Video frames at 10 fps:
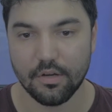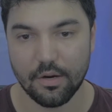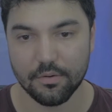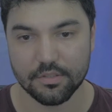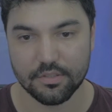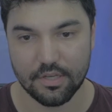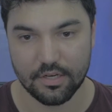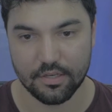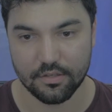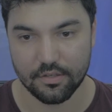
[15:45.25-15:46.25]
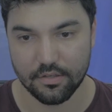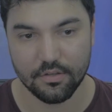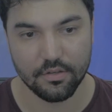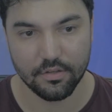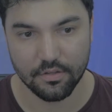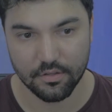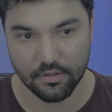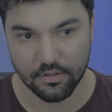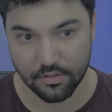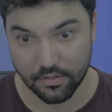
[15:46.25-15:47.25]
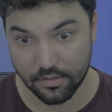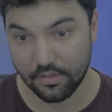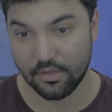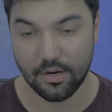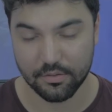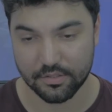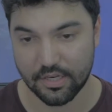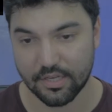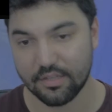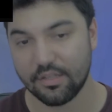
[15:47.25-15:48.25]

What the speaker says: our second and